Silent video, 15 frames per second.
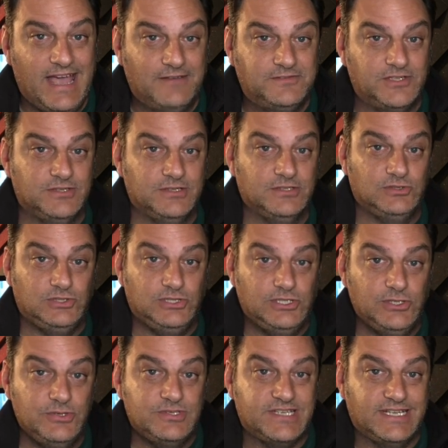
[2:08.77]
after
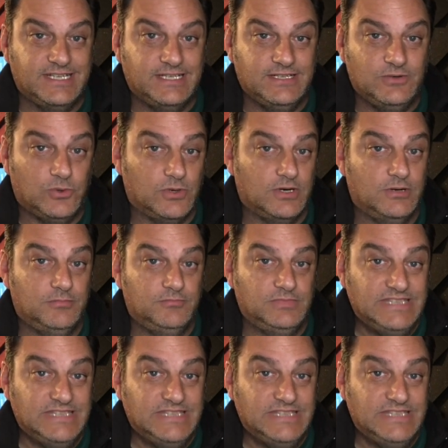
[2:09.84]
losing or